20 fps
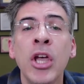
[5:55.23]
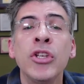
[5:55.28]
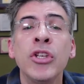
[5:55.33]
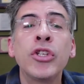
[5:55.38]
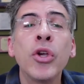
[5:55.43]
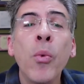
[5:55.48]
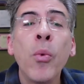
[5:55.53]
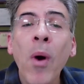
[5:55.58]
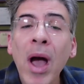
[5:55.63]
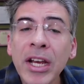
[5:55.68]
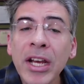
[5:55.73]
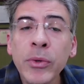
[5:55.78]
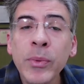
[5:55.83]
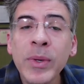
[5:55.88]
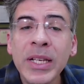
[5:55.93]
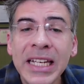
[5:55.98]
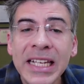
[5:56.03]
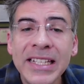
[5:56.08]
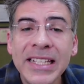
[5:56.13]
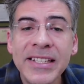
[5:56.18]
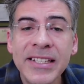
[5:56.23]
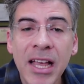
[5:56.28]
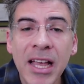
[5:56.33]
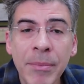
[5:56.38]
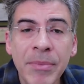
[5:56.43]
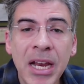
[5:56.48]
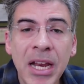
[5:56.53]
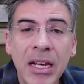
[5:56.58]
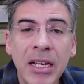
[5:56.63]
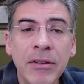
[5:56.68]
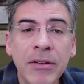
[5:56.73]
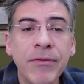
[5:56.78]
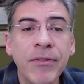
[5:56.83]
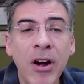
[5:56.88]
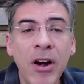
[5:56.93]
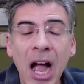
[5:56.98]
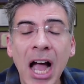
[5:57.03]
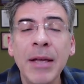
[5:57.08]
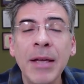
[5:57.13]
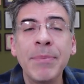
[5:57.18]
So why do we need subnetting
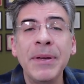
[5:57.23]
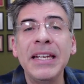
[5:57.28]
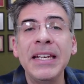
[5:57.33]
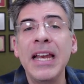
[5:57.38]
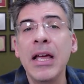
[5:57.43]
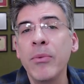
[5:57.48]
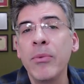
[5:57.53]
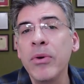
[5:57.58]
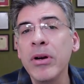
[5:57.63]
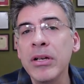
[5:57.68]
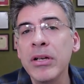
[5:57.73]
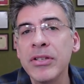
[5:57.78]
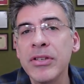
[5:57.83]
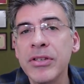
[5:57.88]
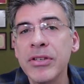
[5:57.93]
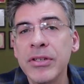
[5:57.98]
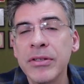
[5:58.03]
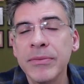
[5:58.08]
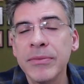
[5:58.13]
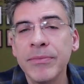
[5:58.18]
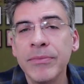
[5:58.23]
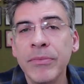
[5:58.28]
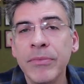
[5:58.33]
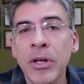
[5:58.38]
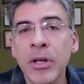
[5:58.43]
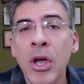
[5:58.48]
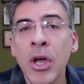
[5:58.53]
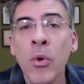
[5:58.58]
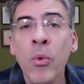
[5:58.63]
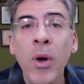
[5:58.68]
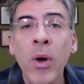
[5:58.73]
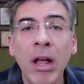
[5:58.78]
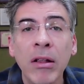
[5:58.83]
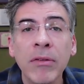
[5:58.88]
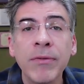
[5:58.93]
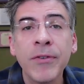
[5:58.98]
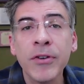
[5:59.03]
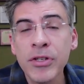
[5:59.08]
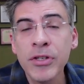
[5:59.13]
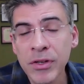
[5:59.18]
for IP networks? Well,
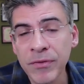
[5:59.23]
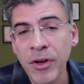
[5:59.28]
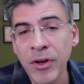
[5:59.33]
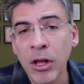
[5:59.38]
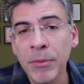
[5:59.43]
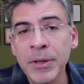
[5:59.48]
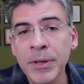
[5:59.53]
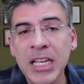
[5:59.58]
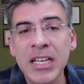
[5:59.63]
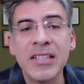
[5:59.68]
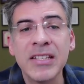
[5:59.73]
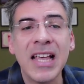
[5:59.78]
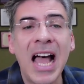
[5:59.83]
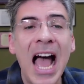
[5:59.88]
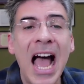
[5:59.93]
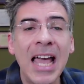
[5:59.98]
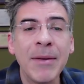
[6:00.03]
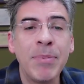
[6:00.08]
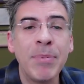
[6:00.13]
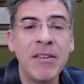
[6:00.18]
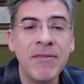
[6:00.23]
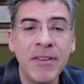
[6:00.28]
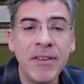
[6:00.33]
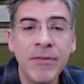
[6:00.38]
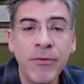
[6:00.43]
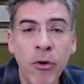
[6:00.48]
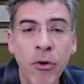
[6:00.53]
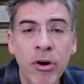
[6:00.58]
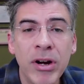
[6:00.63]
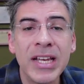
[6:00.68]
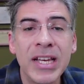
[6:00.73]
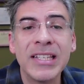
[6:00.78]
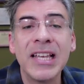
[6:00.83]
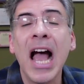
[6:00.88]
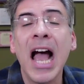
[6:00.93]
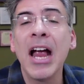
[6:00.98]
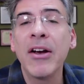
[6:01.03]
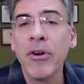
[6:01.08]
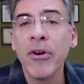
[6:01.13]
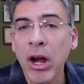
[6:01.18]
first of all, because IPv4 is
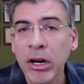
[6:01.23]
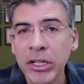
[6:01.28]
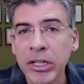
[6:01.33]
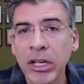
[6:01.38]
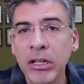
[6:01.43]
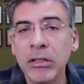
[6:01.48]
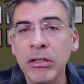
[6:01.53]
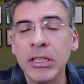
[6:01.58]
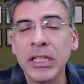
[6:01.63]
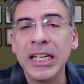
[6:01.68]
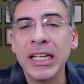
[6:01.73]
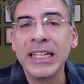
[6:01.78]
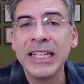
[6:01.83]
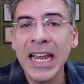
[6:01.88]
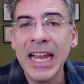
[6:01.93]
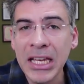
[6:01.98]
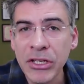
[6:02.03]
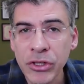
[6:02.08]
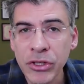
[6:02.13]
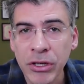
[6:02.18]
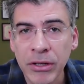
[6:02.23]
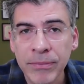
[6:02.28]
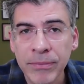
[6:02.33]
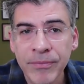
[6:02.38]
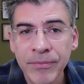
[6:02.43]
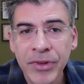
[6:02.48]
hierarchical in nature.